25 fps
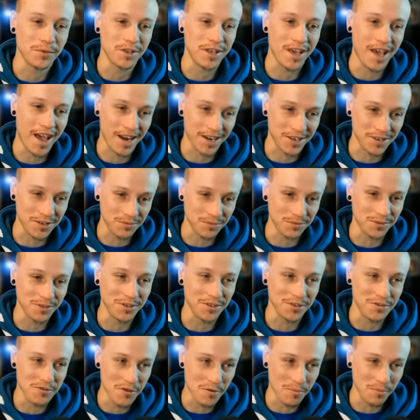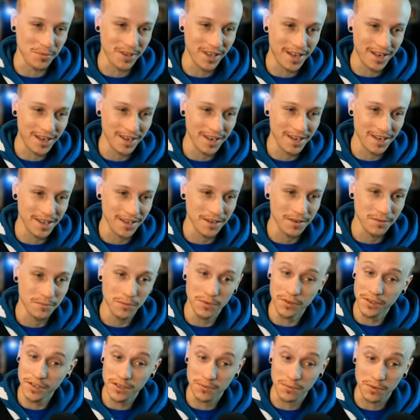with the actual normal editing
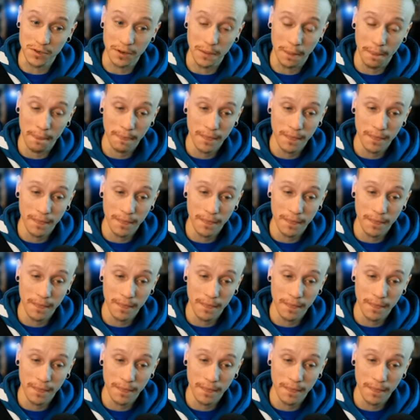with this one.